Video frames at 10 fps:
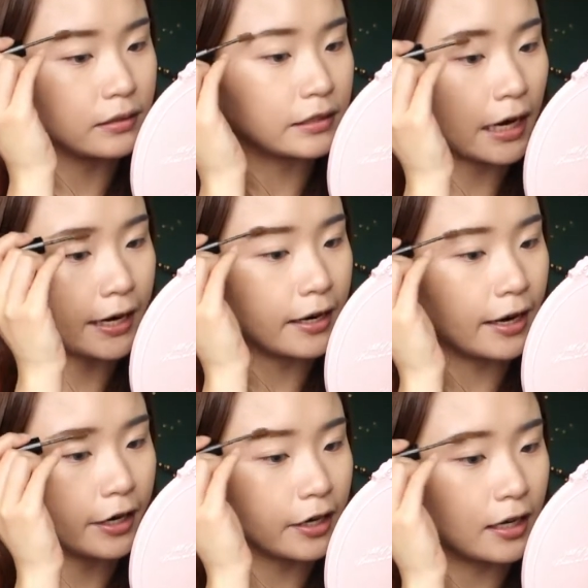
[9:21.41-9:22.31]
dyed
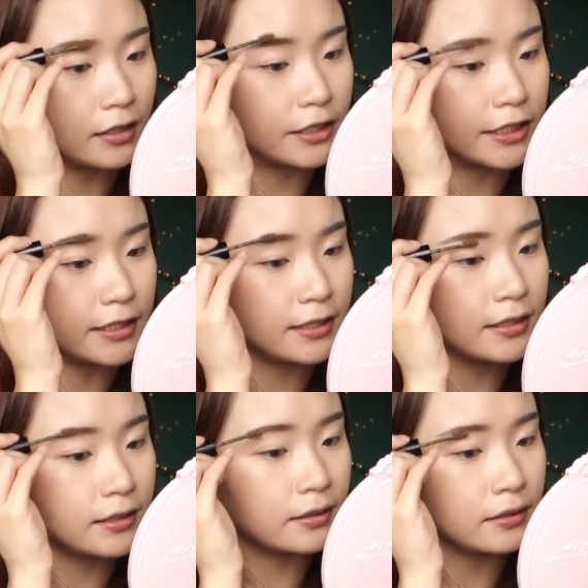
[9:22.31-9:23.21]
hair color
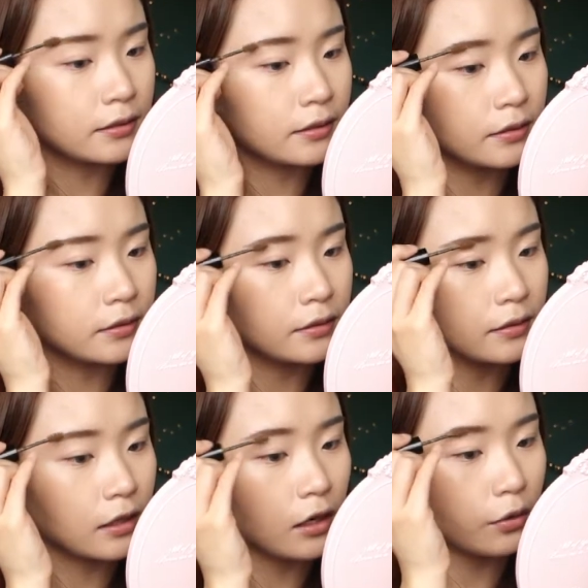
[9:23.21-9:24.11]

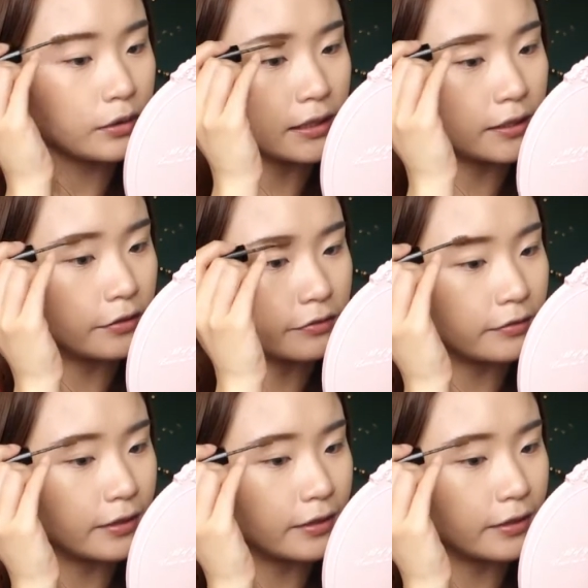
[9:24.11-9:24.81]
is. Close enough,